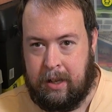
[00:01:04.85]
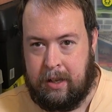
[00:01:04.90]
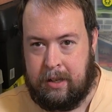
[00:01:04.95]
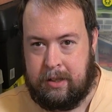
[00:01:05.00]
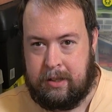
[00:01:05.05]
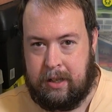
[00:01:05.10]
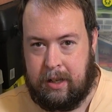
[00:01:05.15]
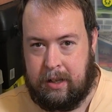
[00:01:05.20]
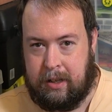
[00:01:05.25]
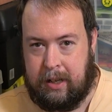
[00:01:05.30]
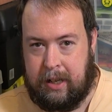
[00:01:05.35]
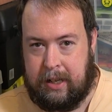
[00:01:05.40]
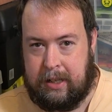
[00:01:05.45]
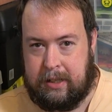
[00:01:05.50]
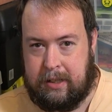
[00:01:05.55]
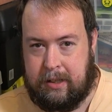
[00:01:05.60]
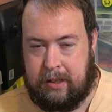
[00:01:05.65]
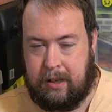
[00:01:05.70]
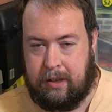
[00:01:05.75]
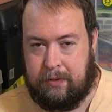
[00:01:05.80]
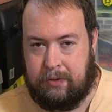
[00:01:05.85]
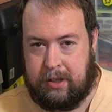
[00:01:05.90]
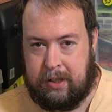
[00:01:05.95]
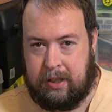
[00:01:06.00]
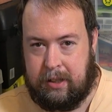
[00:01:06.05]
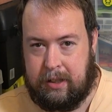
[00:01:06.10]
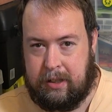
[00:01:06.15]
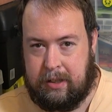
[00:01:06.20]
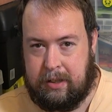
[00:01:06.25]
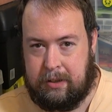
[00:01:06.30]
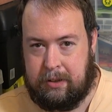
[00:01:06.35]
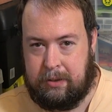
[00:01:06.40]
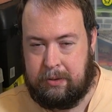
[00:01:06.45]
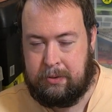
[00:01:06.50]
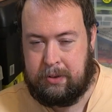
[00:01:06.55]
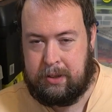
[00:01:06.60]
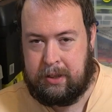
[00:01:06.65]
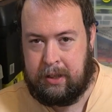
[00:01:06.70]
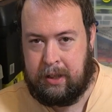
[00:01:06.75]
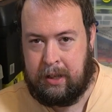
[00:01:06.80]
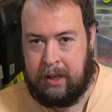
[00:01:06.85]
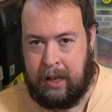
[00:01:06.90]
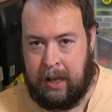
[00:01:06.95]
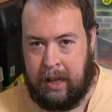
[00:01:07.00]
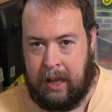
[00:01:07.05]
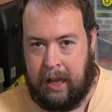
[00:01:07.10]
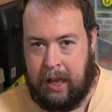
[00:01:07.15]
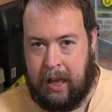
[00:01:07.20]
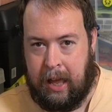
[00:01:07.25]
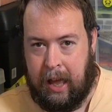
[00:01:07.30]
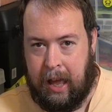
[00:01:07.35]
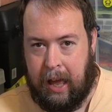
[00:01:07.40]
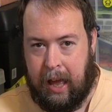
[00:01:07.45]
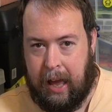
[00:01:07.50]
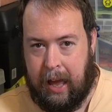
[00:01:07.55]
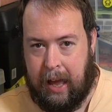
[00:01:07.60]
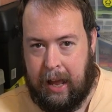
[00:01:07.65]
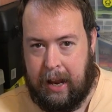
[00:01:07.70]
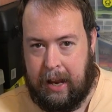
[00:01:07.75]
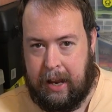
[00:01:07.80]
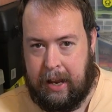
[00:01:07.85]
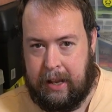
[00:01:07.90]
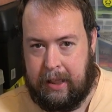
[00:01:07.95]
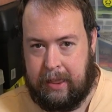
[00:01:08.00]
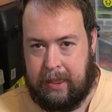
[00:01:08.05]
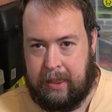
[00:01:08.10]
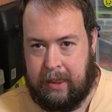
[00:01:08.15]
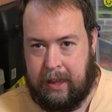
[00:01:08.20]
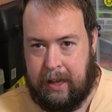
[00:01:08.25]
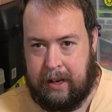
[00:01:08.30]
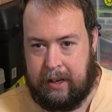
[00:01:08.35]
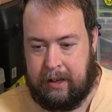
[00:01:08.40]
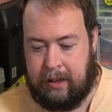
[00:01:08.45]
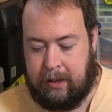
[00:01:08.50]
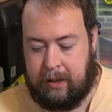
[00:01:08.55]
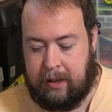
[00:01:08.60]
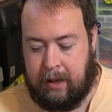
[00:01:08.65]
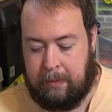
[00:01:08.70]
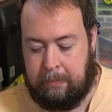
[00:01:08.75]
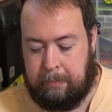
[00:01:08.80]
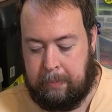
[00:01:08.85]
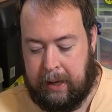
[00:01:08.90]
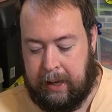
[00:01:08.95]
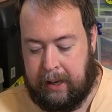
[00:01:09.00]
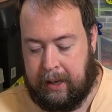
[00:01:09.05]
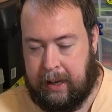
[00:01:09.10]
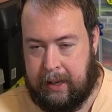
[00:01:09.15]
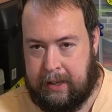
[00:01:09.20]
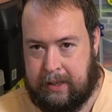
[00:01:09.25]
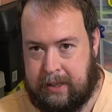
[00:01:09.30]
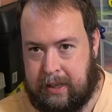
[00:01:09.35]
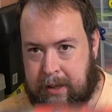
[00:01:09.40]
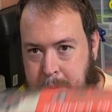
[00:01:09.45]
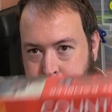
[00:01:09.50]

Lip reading: So let's start the titles and then come back and see